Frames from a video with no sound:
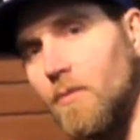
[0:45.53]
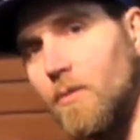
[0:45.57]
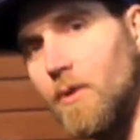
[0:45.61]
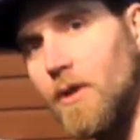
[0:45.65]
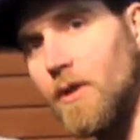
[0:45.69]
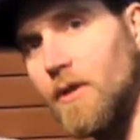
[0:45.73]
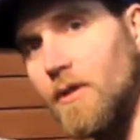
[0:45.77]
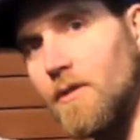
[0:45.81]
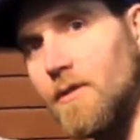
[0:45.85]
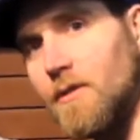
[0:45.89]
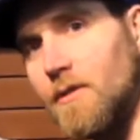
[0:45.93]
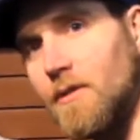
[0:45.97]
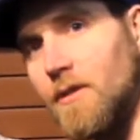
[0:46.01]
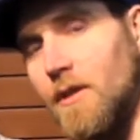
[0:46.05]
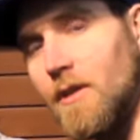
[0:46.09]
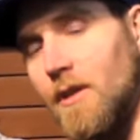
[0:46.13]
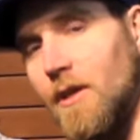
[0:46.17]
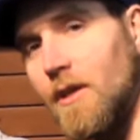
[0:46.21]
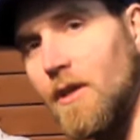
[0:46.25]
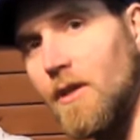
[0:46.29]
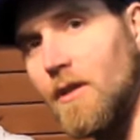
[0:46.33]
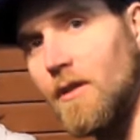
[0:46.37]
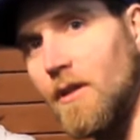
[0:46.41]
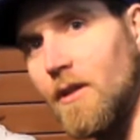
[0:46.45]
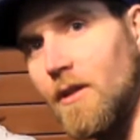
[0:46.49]
we can
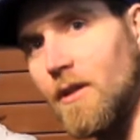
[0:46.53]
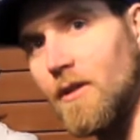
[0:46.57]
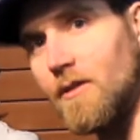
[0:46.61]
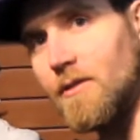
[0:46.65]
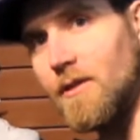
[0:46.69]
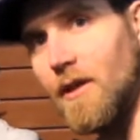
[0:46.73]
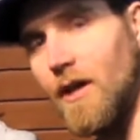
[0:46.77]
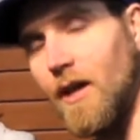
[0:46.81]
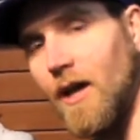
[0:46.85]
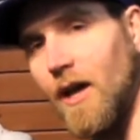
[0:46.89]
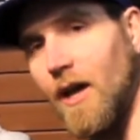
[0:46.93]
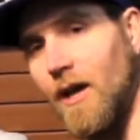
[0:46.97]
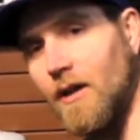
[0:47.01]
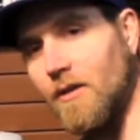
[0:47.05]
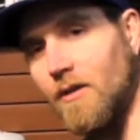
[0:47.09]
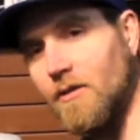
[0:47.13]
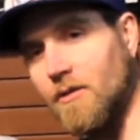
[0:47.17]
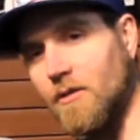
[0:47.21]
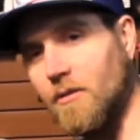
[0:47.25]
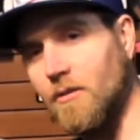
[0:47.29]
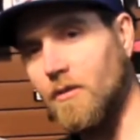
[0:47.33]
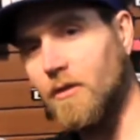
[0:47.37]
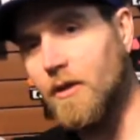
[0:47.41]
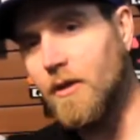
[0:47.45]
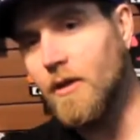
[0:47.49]
see that it's
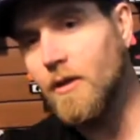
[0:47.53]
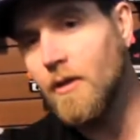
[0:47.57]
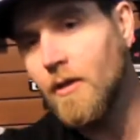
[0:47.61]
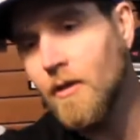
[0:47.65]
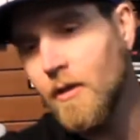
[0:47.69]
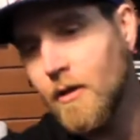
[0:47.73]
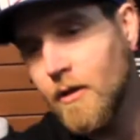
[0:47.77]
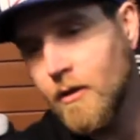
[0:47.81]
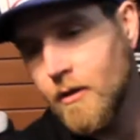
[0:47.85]
actually